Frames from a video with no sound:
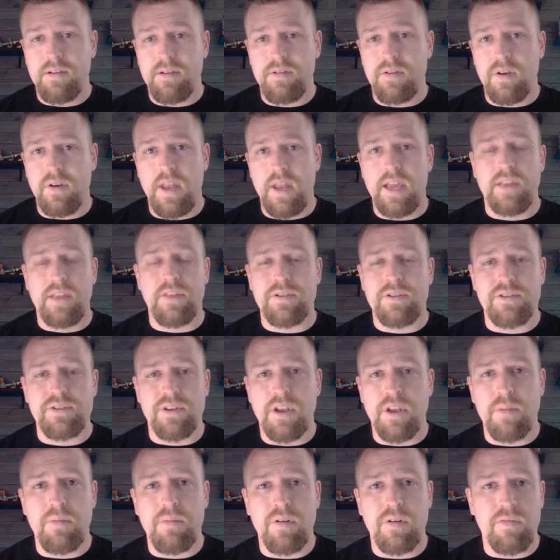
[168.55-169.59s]
heck, there's a
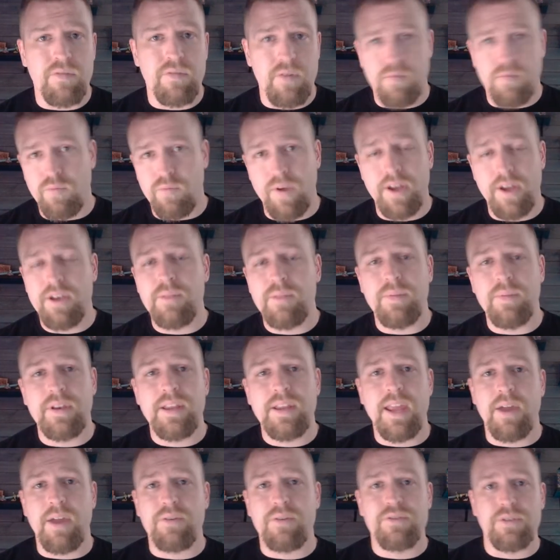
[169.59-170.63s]
number of random
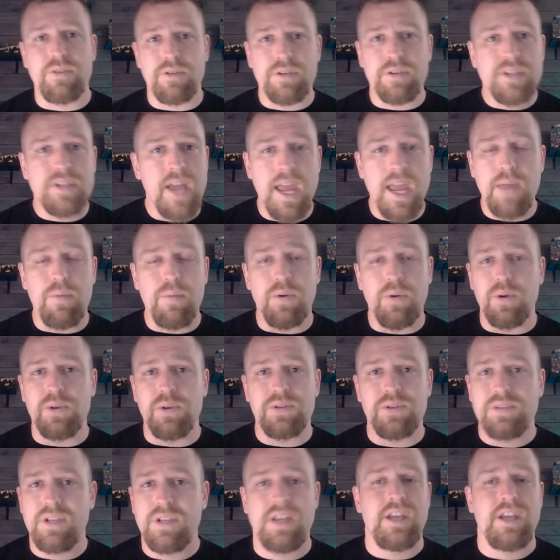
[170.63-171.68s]
encounter tables.